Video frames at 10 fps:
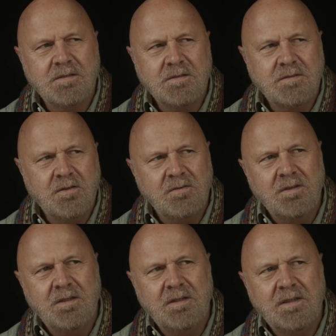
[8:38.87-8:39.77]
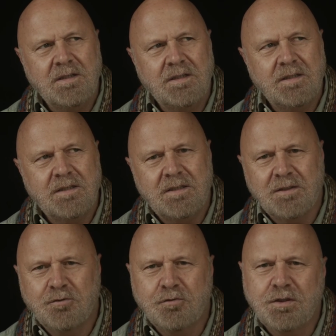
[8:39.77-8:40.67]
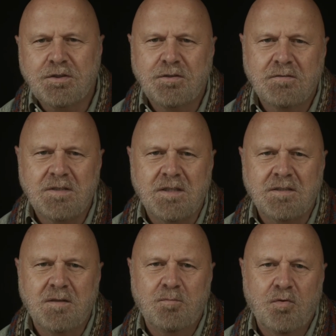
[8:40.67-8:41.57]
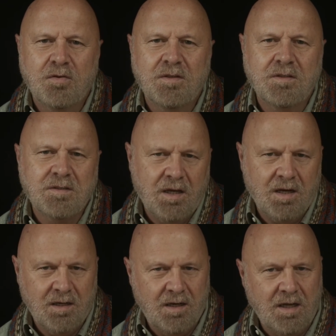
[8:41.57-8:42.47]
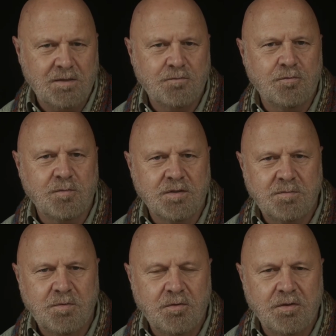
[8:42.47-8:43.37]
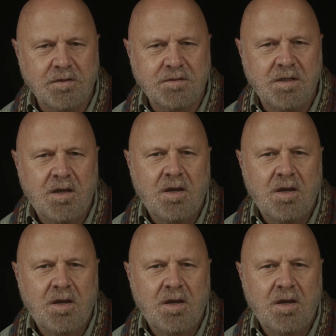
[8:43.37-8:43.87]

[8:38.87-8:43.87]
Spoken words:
Certainly, in a traditional sense, a book is not a classroom experience.